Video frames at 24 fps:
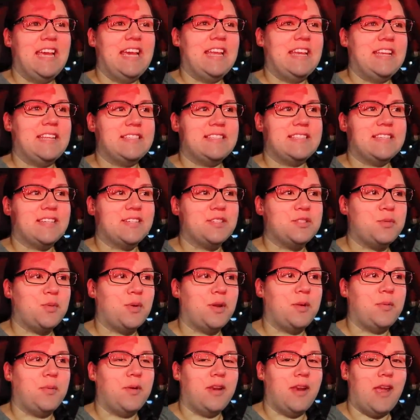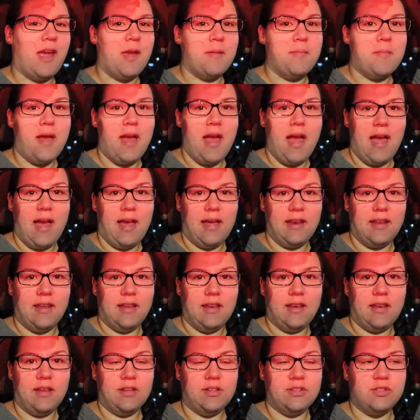It is 6:21. I'm
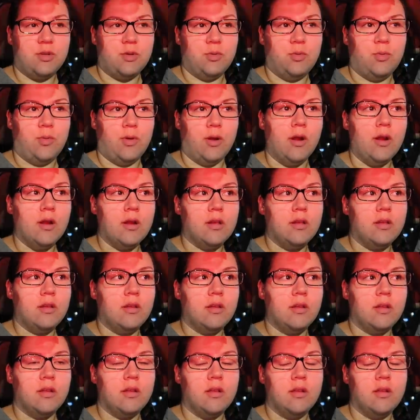headed to work.